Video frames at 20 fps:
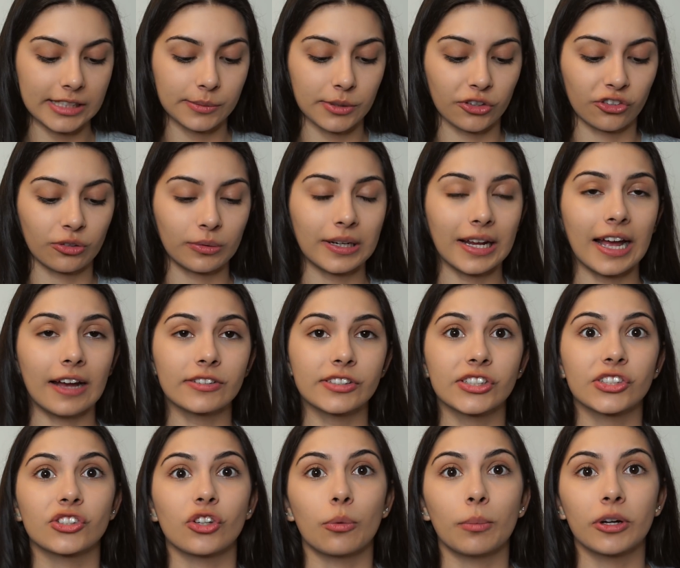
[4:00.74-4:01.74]
Especially when I have
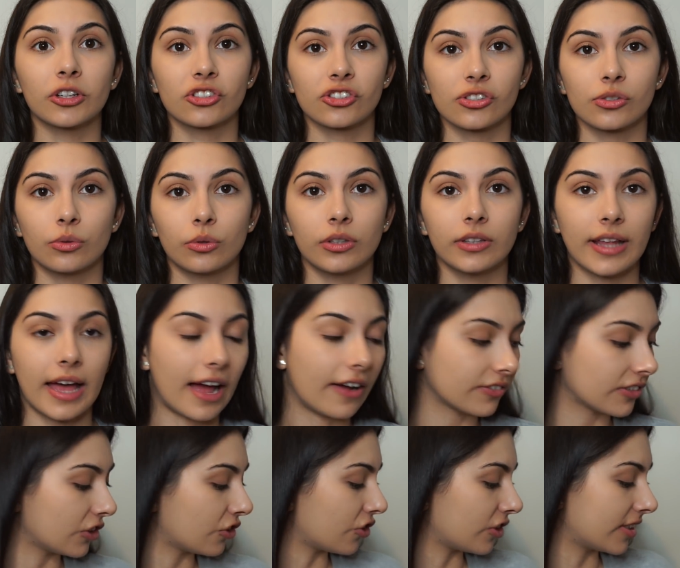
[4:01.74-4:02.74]
so much school
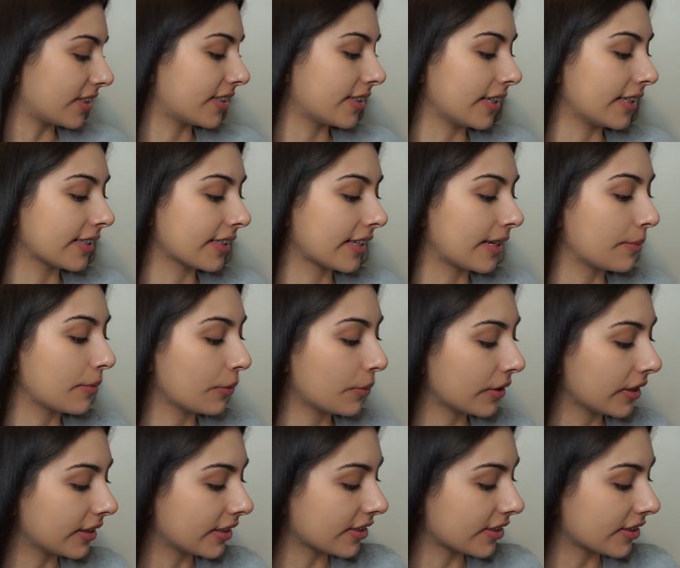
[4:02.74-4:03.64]
left, it just, it can be really